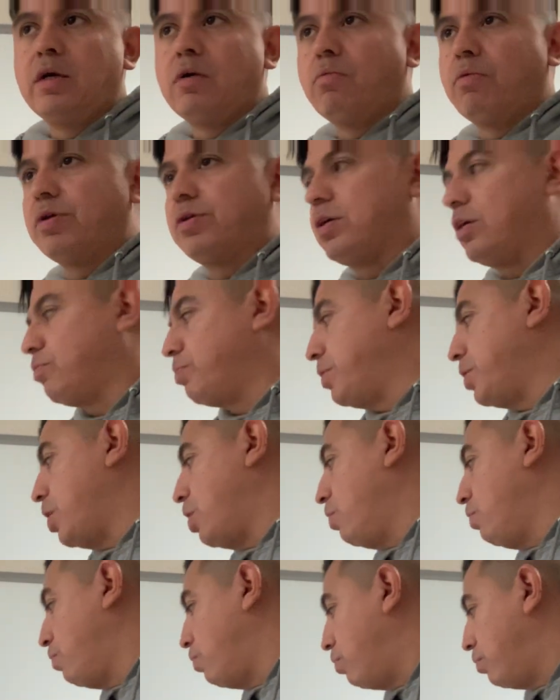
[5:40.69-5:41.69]
which, as we
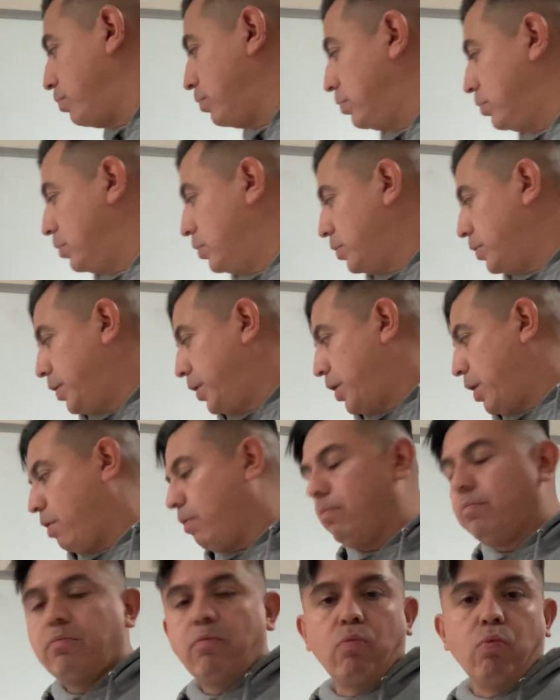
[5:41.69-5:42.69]
know,
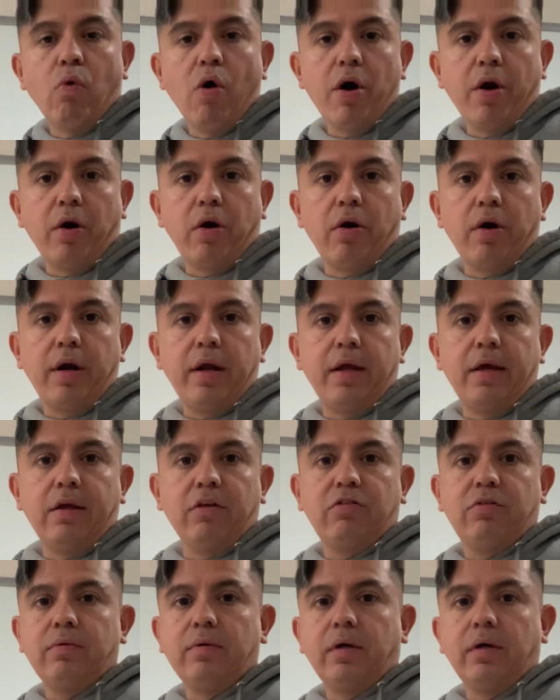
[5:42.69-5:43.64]
water is